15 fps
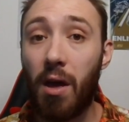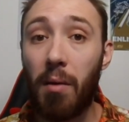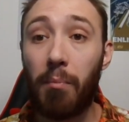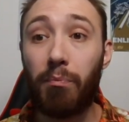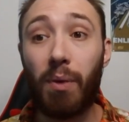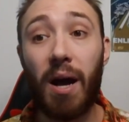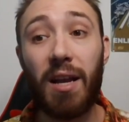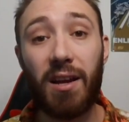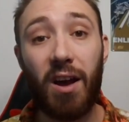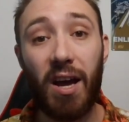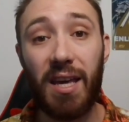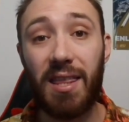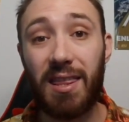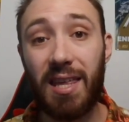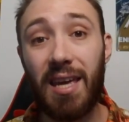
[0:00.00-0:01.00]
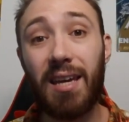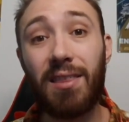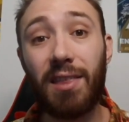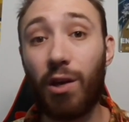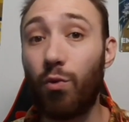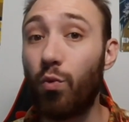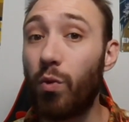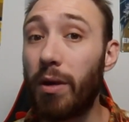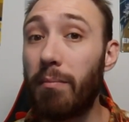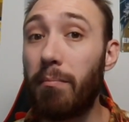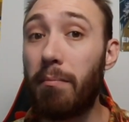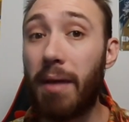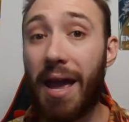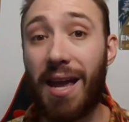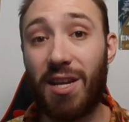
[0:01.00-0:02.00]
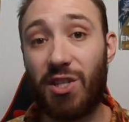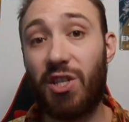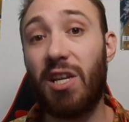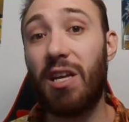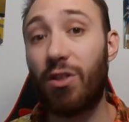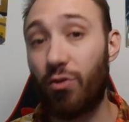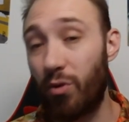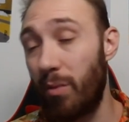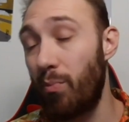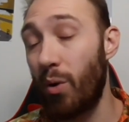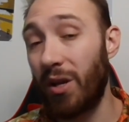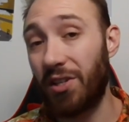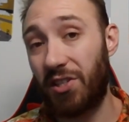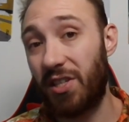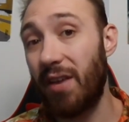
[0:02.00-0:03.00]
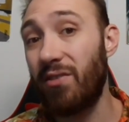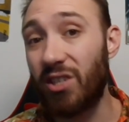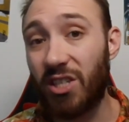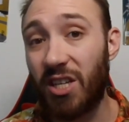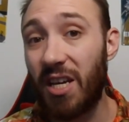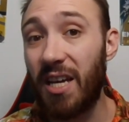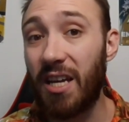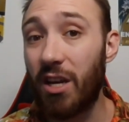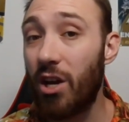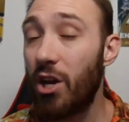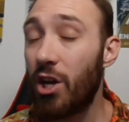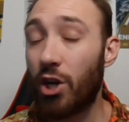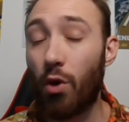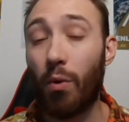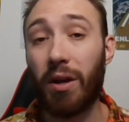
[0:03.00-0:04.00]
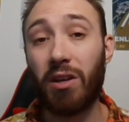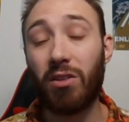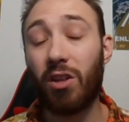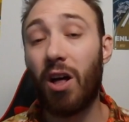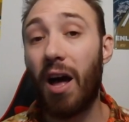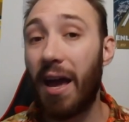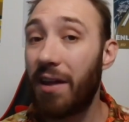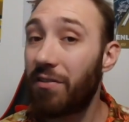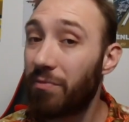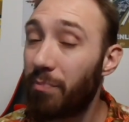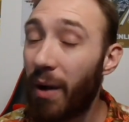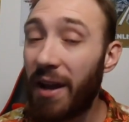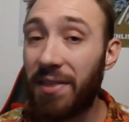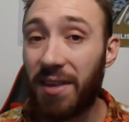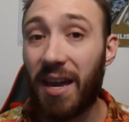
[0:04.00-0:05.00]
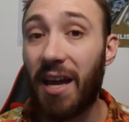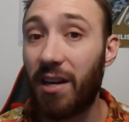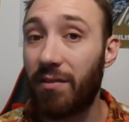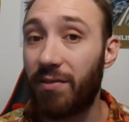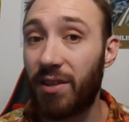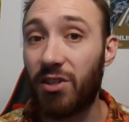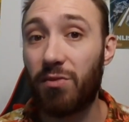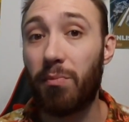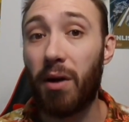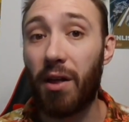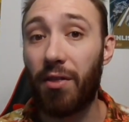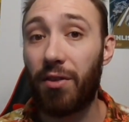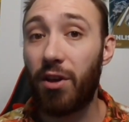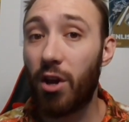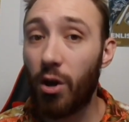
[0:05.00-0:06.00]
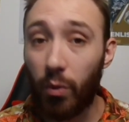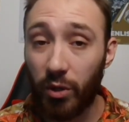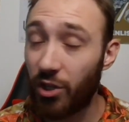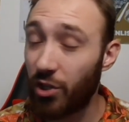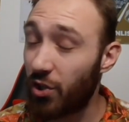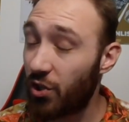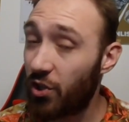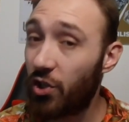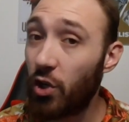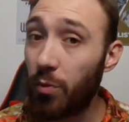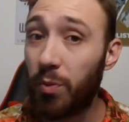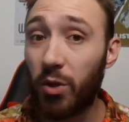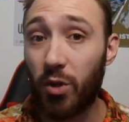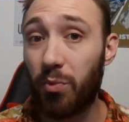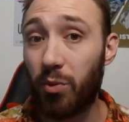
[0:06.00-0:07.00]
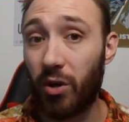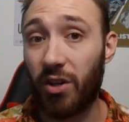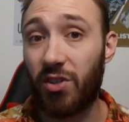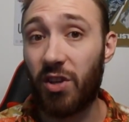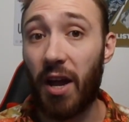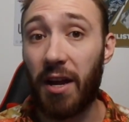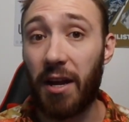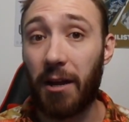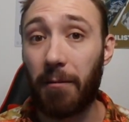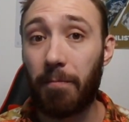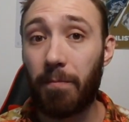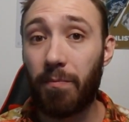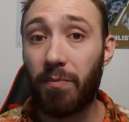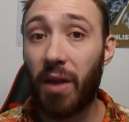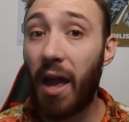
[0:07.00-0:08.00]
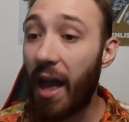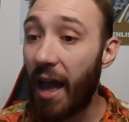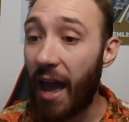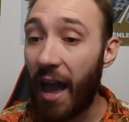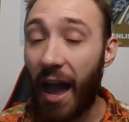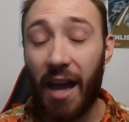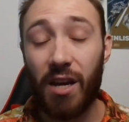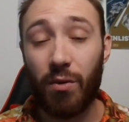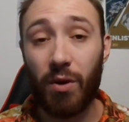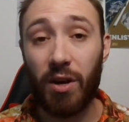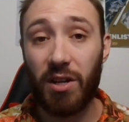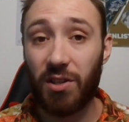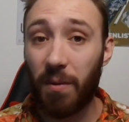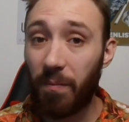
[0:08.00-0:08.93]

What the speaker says: But I think that we may see 3.17 going live by the end of this month, which is super duper exciting. Anyways,